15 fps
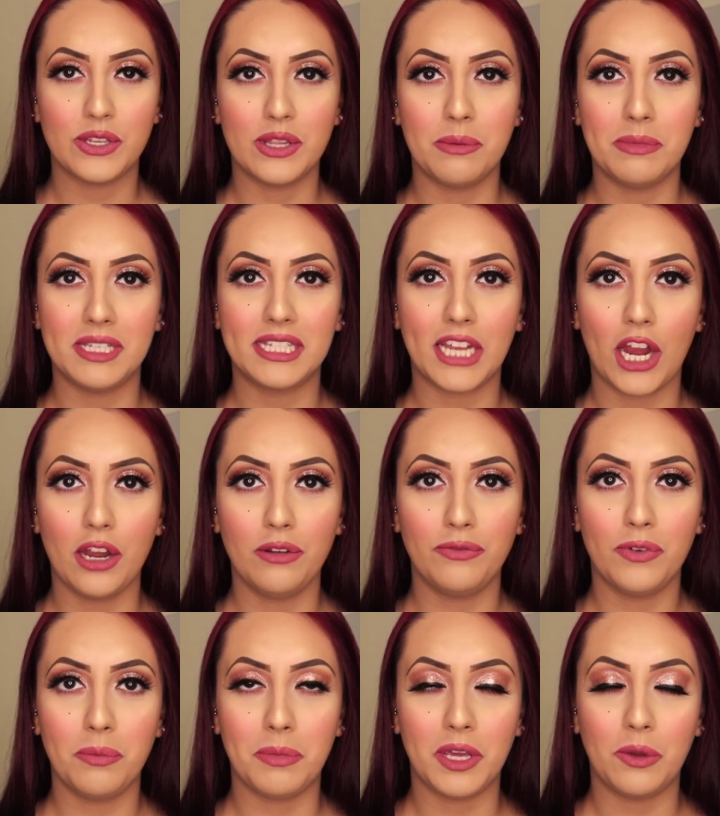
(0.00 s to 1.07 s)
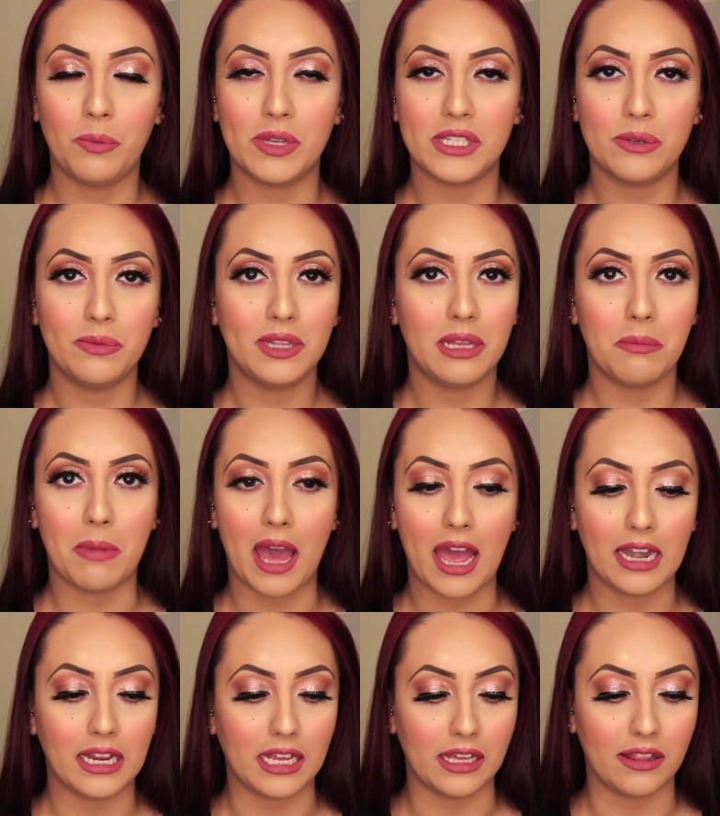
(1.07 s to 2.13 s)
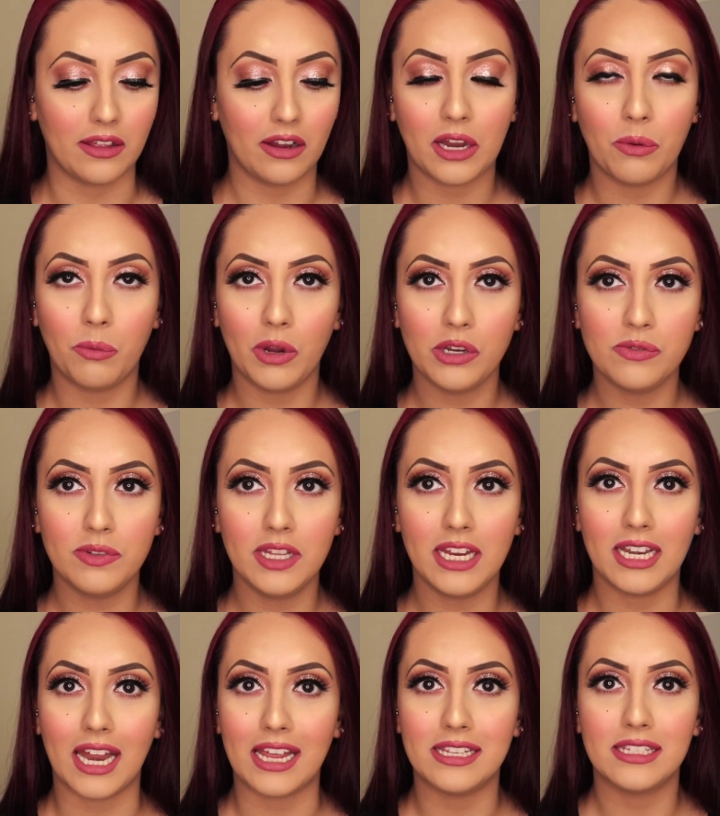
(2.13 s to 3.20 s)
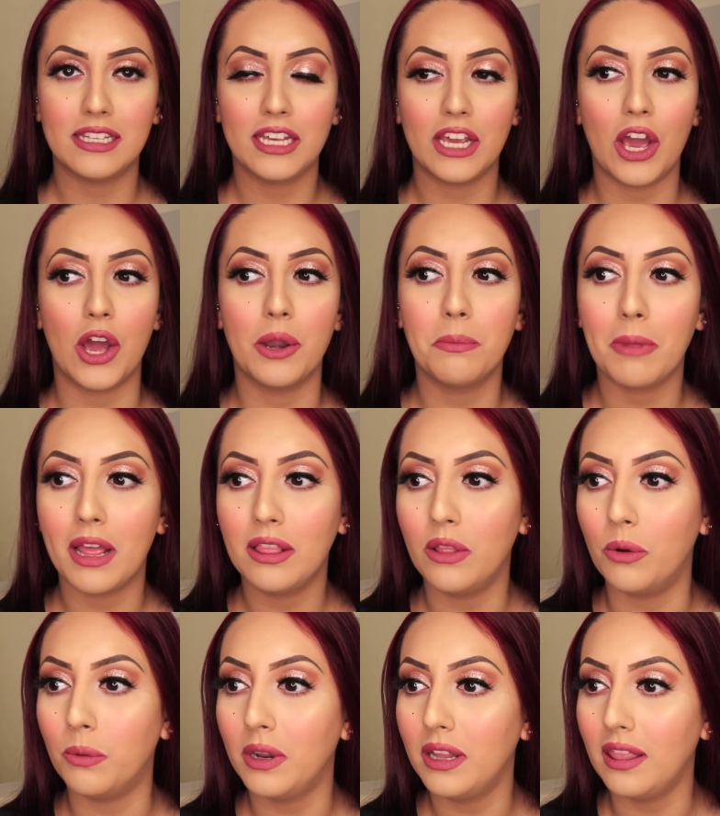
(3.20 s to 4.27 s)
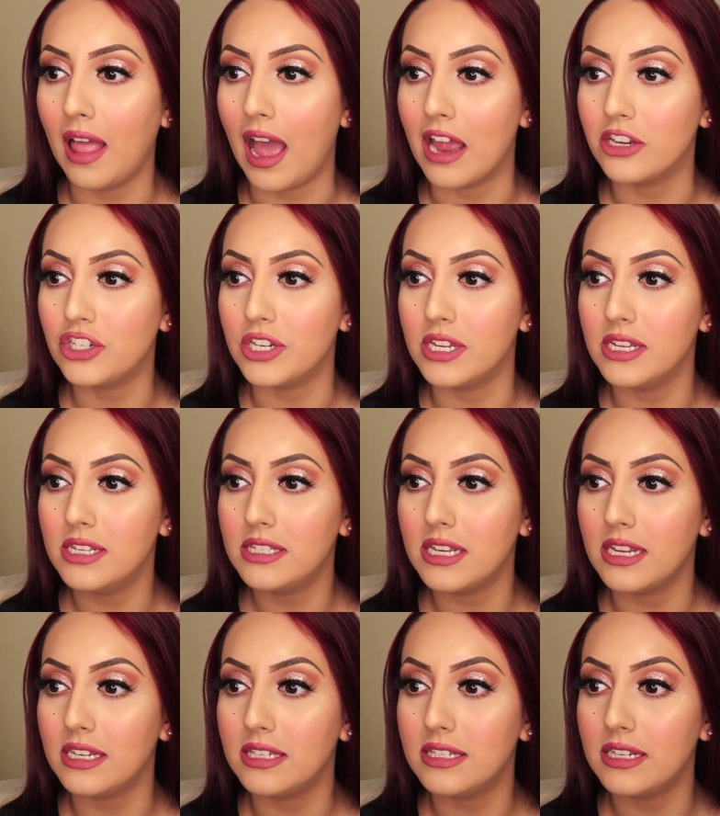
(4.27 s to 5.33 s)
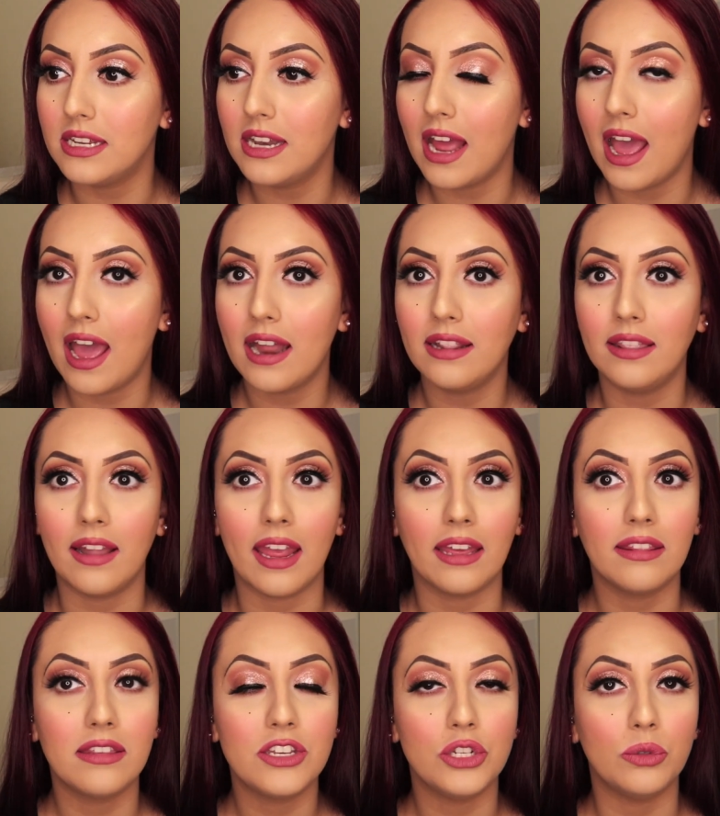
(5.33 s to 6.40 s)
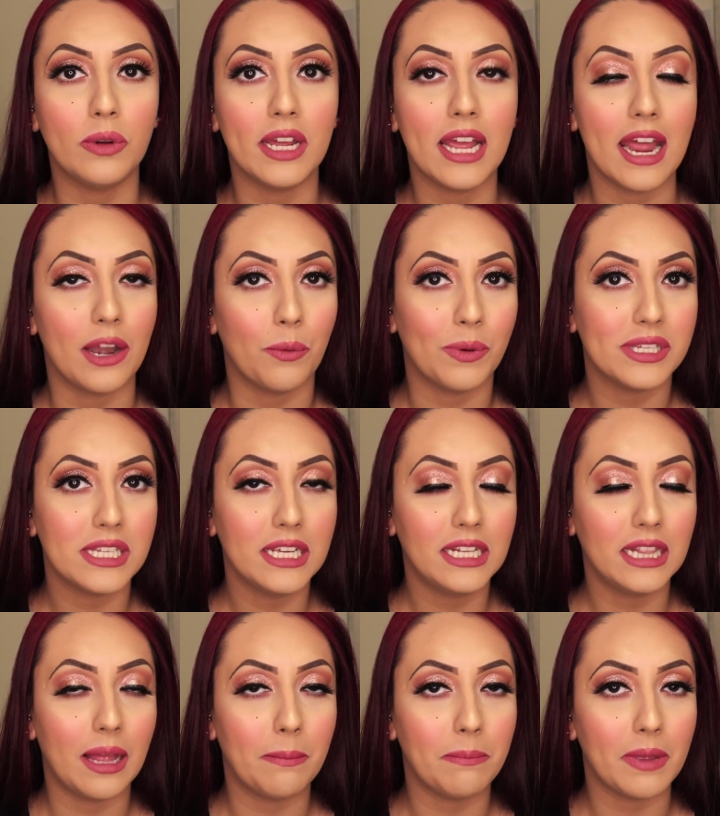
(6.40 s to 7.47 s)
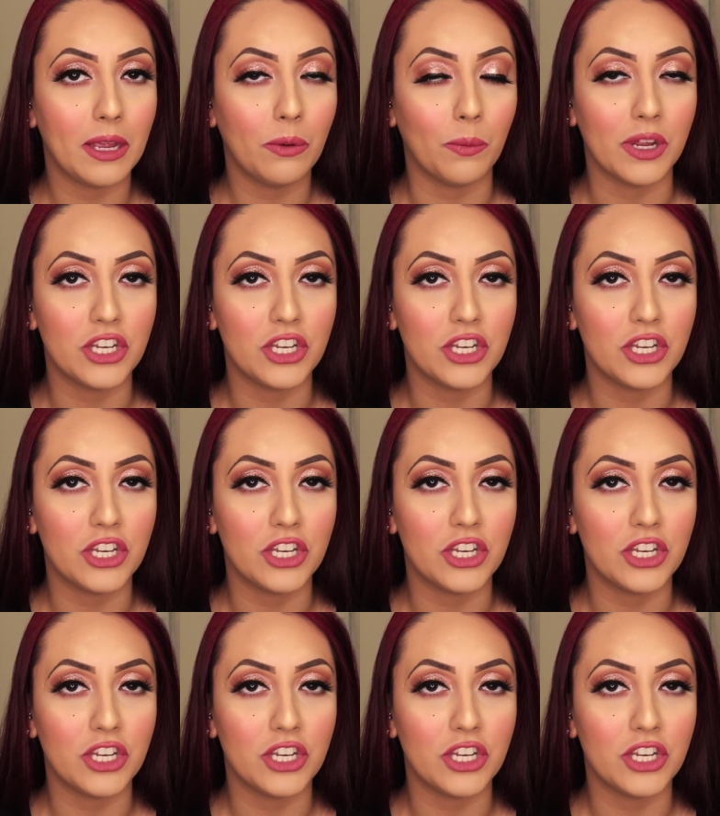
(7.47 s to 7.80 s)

So the mascara for me wasn't really bad either. It worked really nicely on my lower lashes. It did add length to it, and it wasn't clumping,